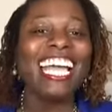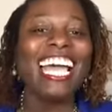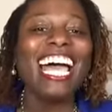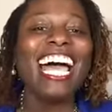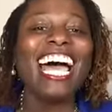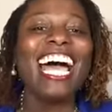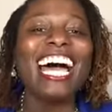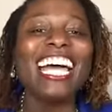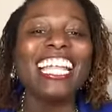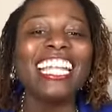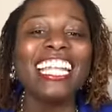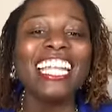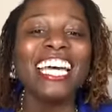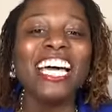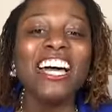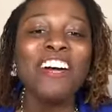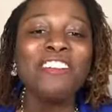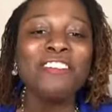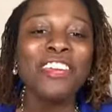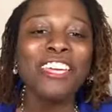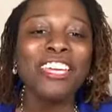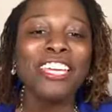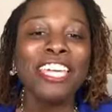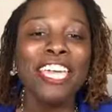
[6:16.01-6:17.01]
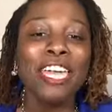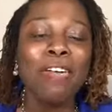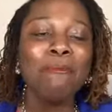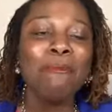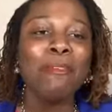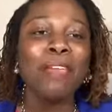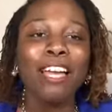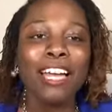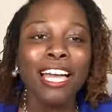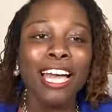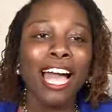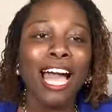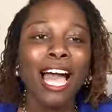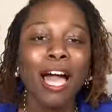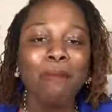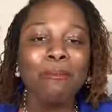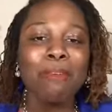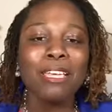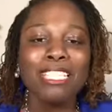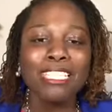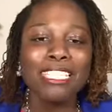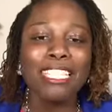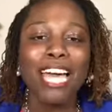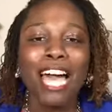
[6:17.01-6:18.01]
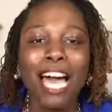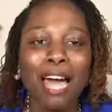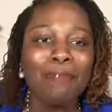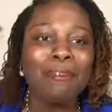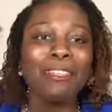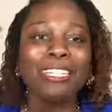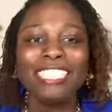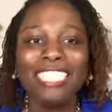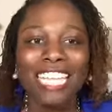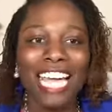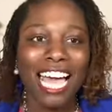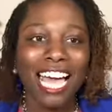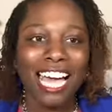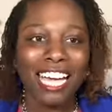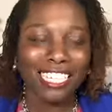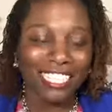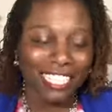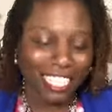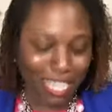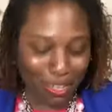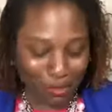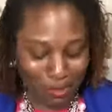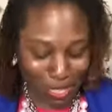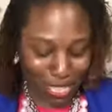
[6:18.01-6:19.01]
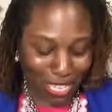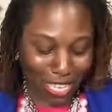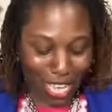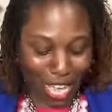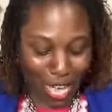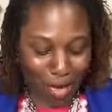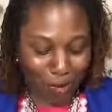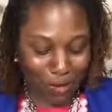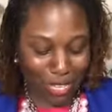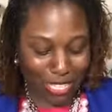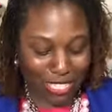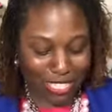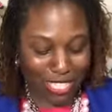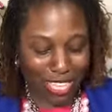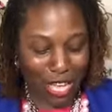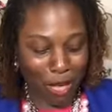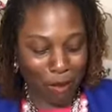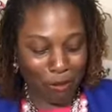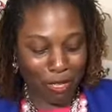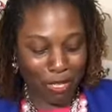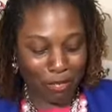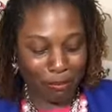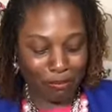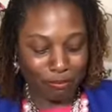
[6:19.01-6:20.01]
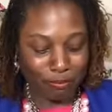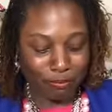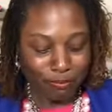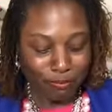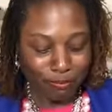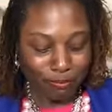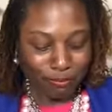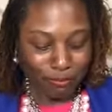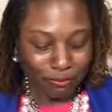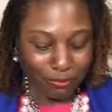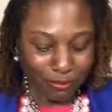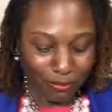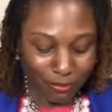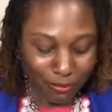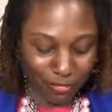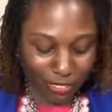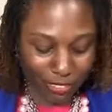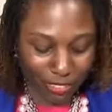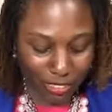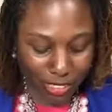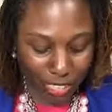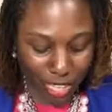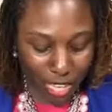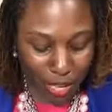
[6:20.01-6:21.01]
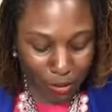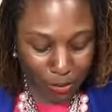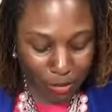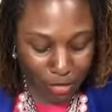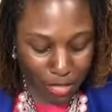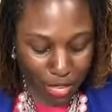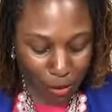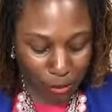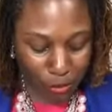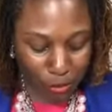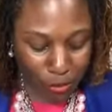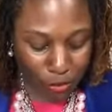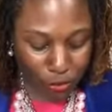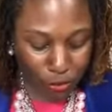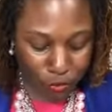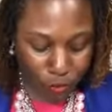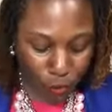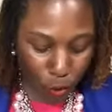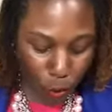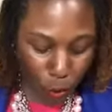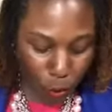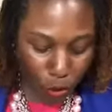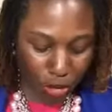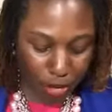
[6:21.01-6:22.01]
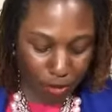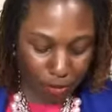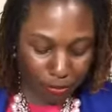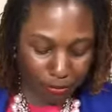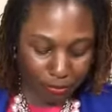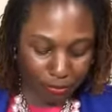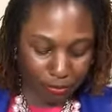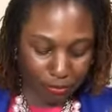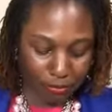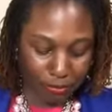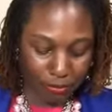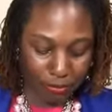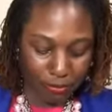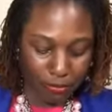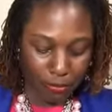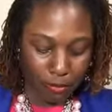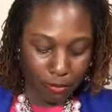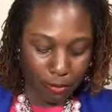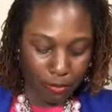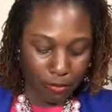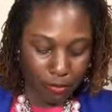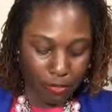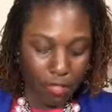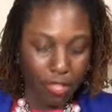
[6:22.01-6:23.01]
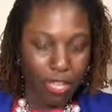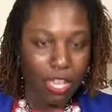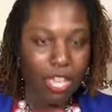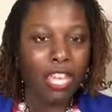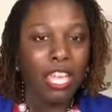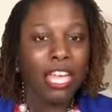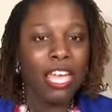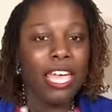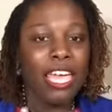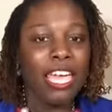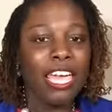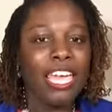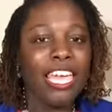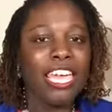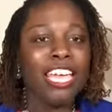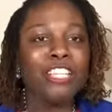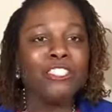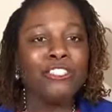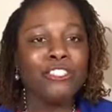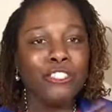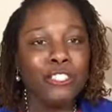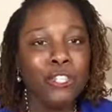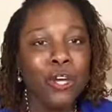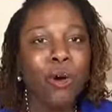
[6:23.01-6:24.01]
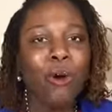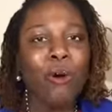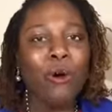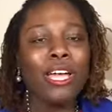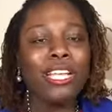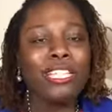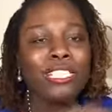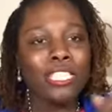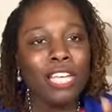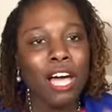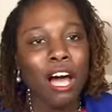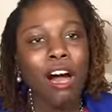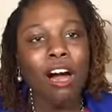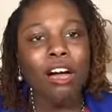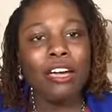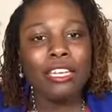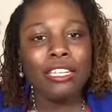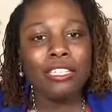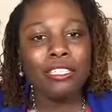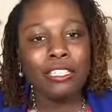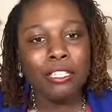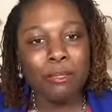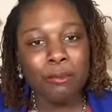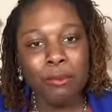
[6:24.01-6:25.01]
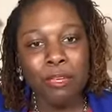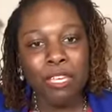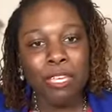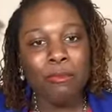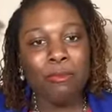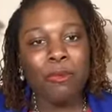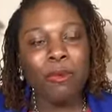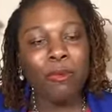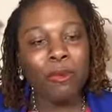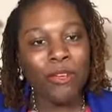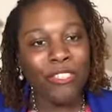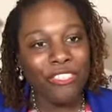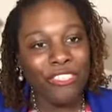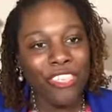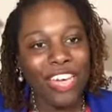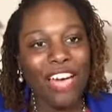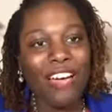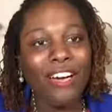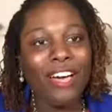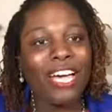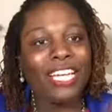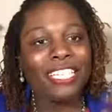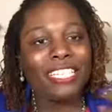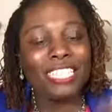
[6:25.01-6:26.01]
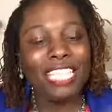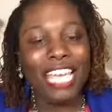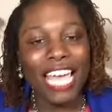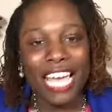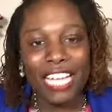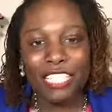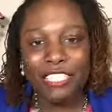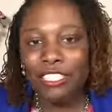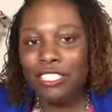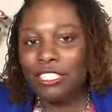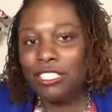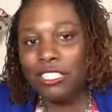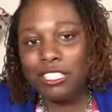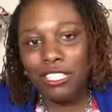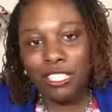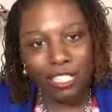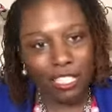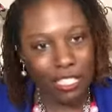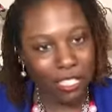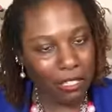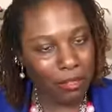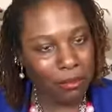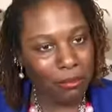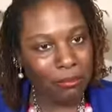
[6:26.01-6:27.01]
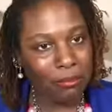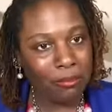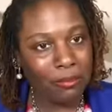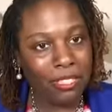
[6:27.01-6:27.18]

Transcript: I love it. Keep the comments coming, Doc. Keep the comments coming. Number 4, enjoy talking to people without attaching to them.